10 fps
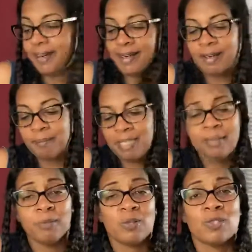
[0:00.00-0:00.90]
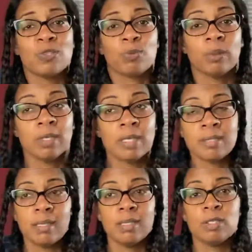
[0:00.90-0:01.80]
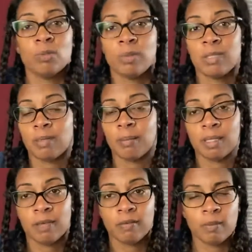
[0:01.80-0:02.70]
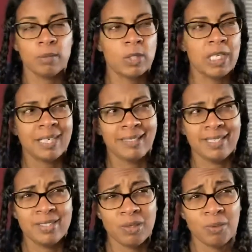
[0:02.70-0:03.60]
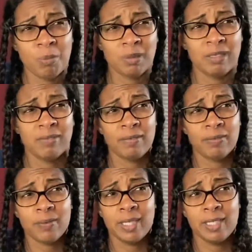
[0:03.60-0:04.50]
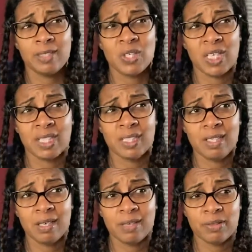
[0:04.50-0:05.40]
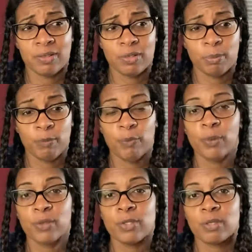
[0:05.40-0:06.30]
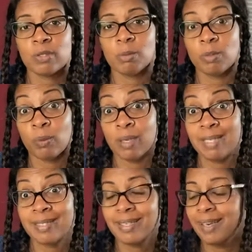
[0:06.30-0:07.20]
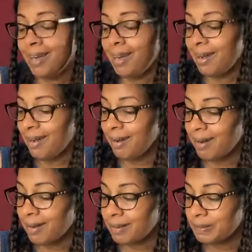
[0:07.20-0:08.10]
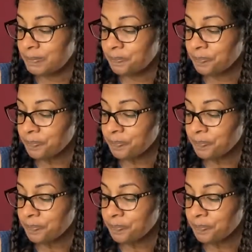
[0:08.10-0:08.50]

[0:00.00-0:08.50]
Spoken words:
And I'm also just really excited to read something from Uganda. I don't believe I've read a Ugandan author before, so this would be great. And